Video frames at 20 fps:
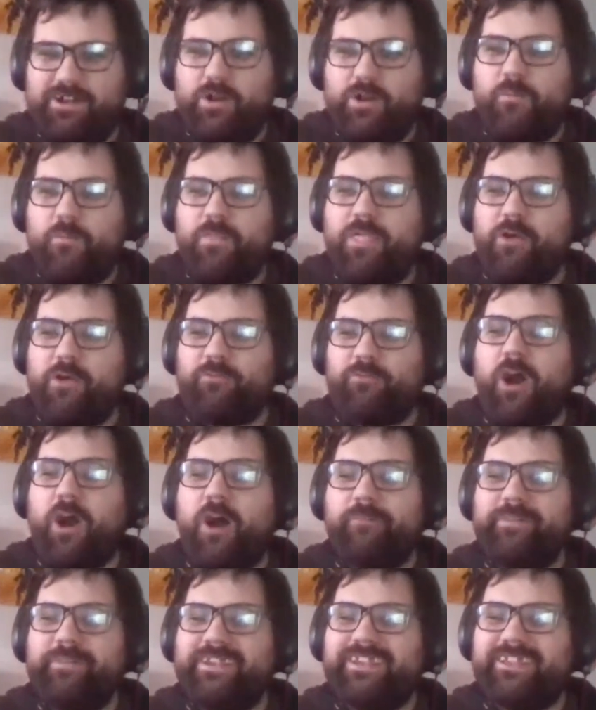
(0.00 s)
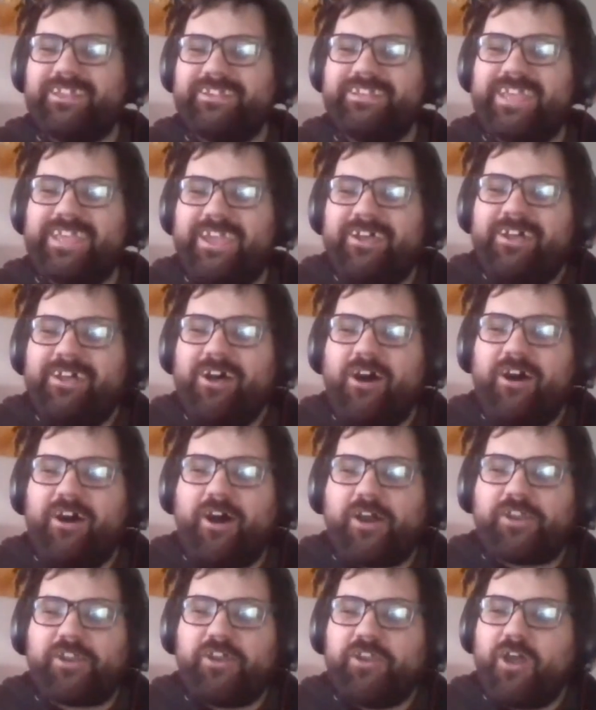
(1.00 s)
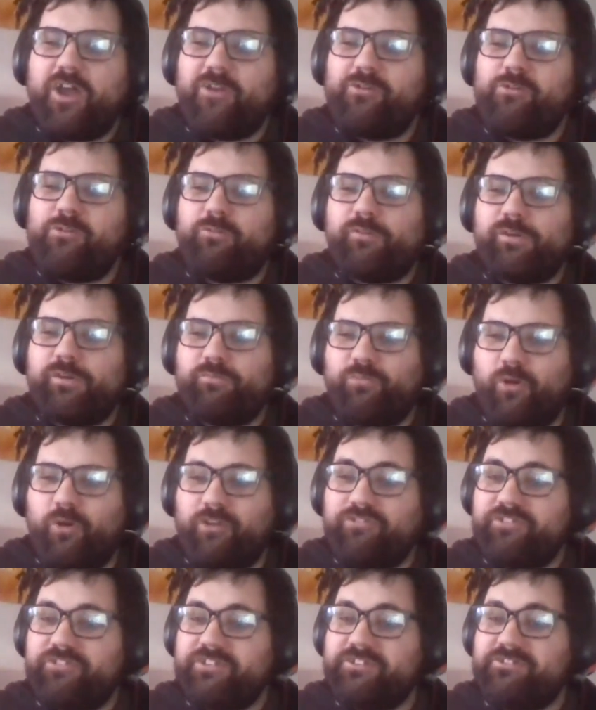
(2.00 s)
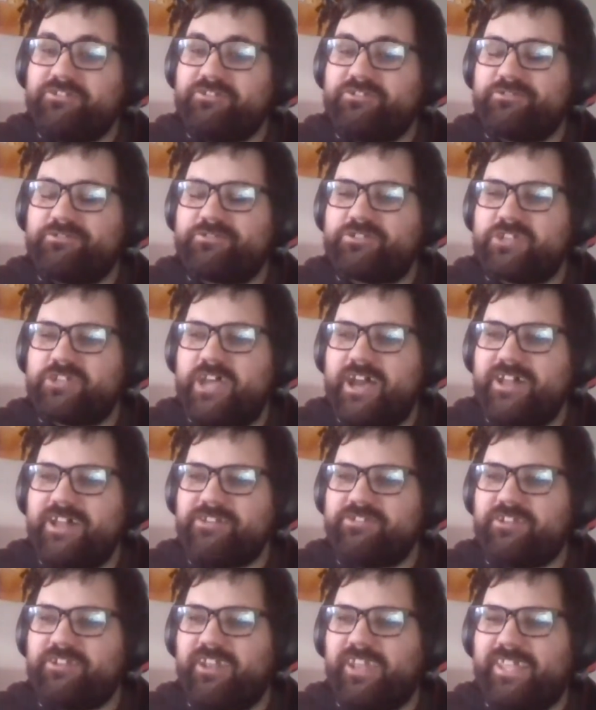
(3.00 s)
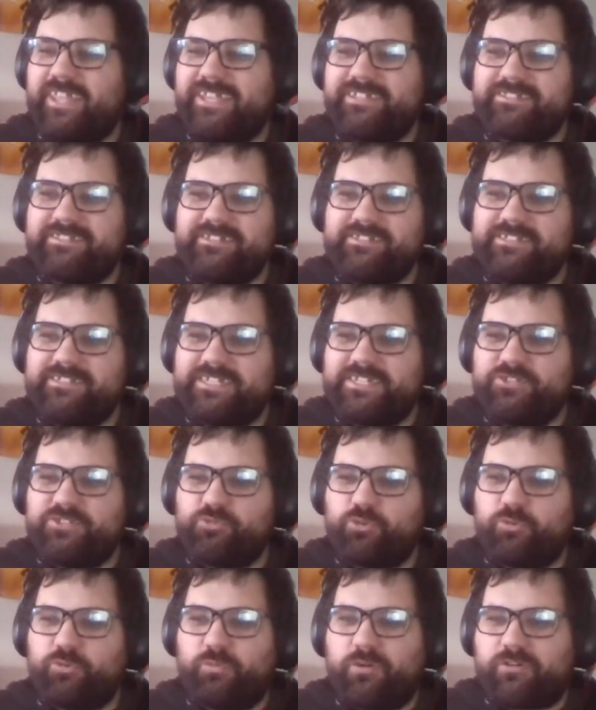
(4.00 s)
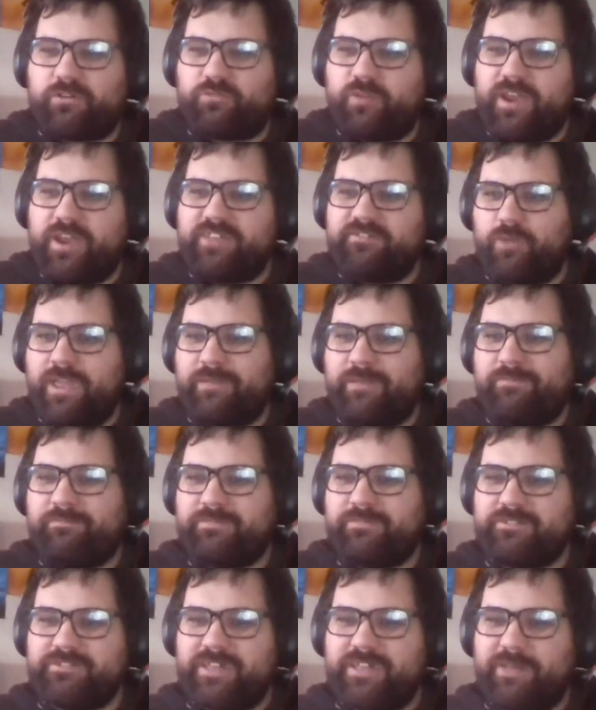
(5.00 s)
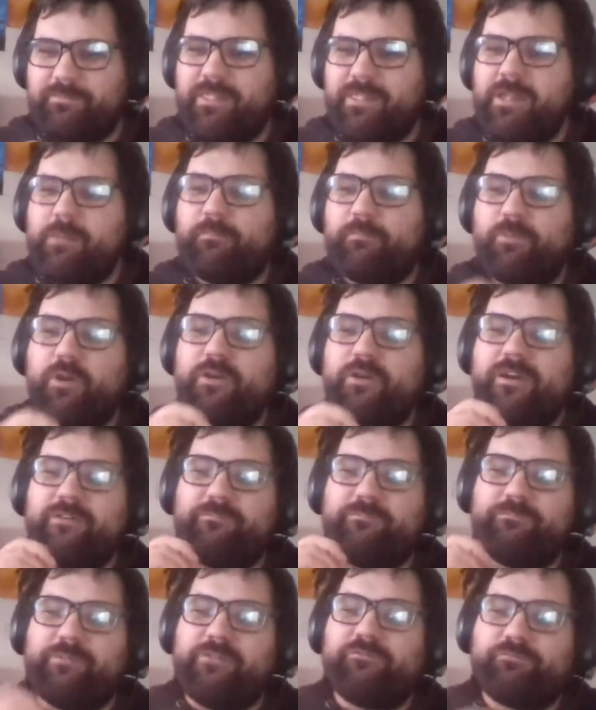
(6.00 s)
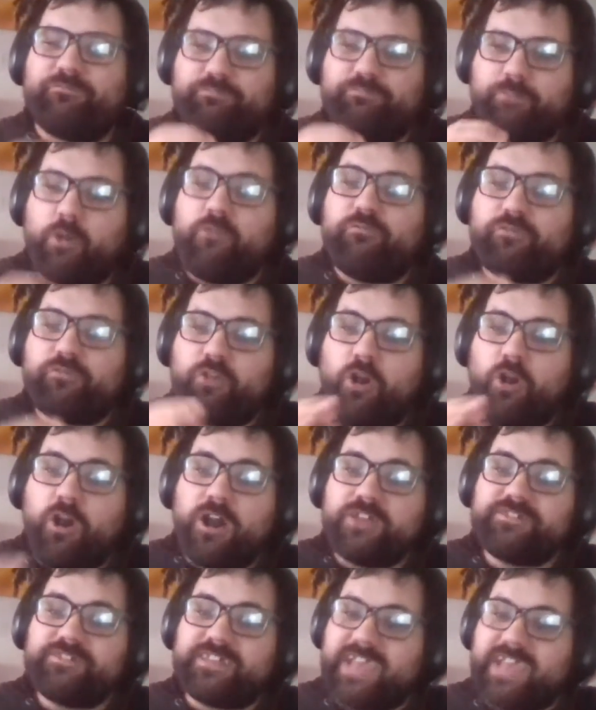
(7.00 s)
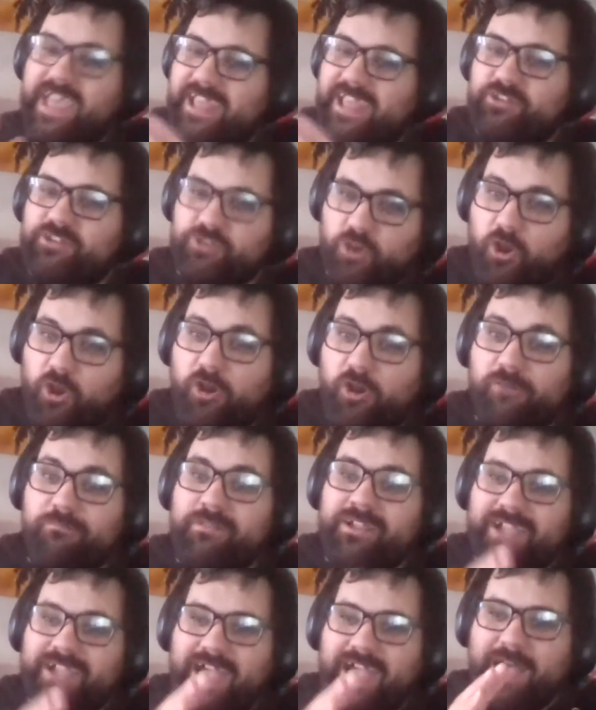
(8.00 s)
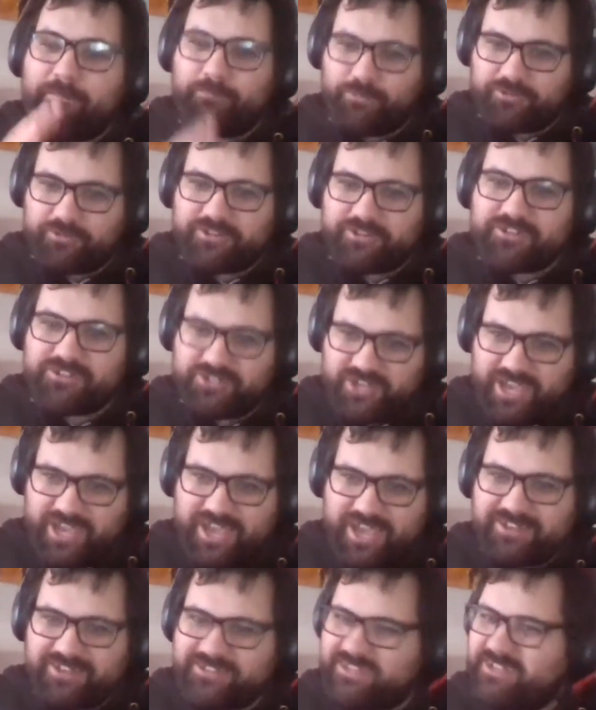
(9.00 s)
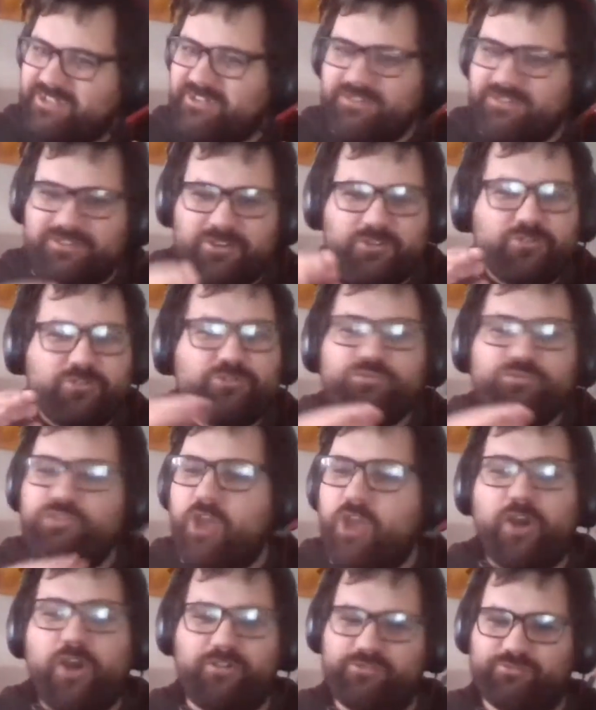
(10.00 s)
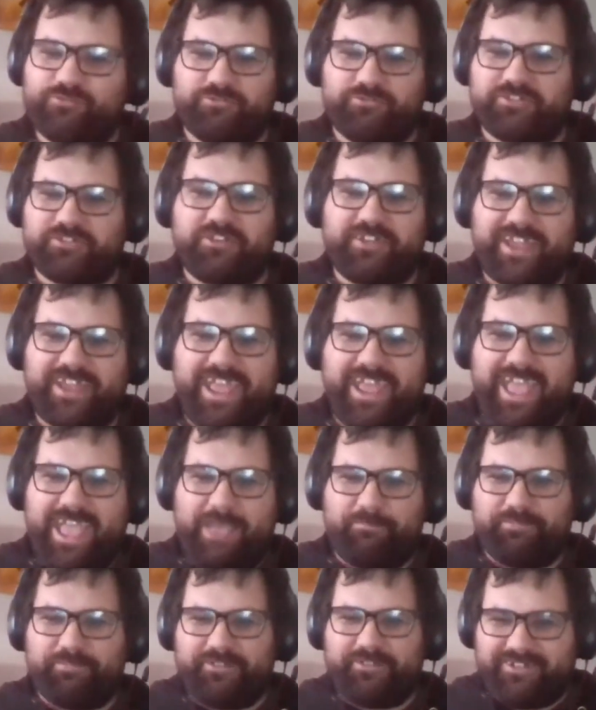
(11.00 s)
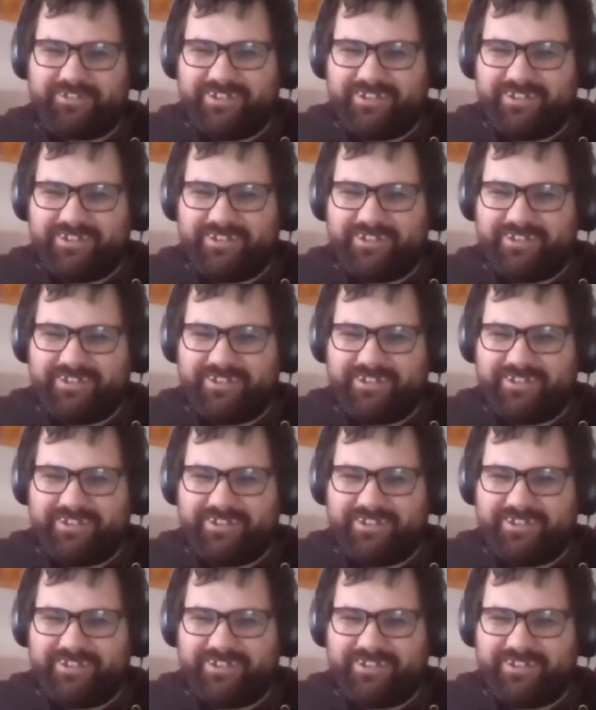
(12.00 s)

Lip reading: I mean, yeah, I don't know who I want in charge least and see sort of what craziness will happen. But if both Kaiser and Tom are put in charge, who knows what's going to happen?